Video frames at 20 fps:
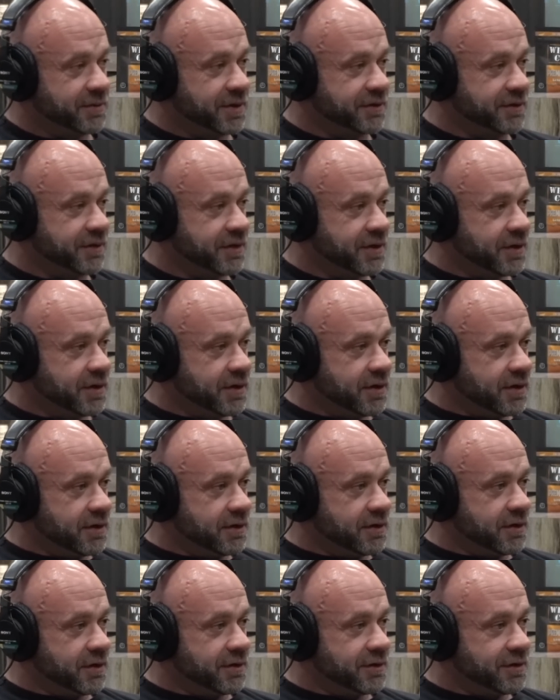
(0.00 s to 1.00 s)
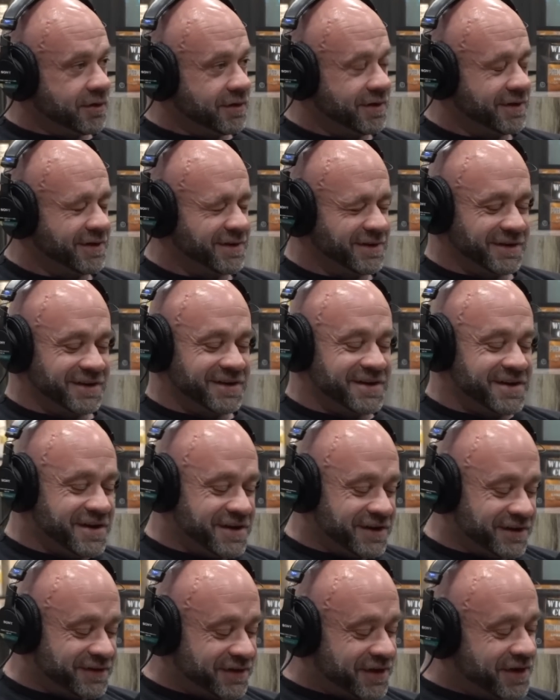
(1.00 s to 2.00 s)
You still are, Branch. Don't worry. I'll
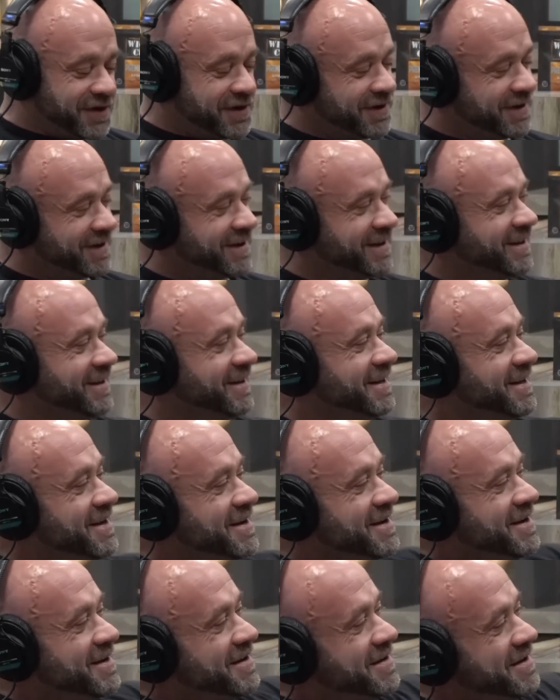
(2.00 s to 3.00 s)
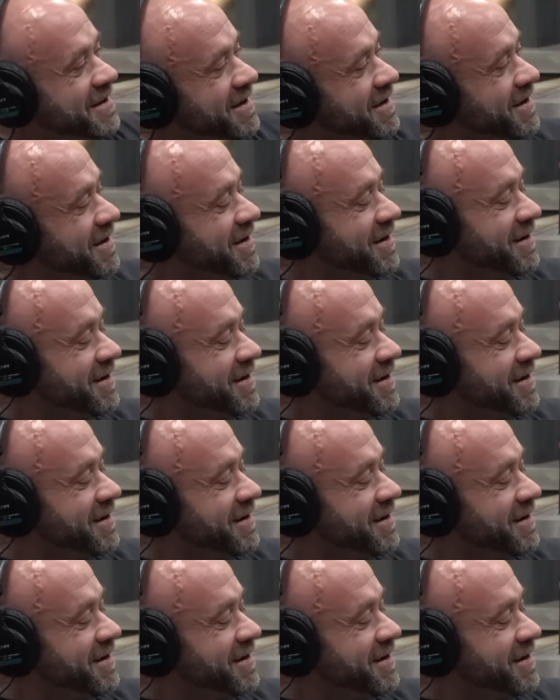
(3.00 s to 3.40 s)
stroke your ego, bro. You still are.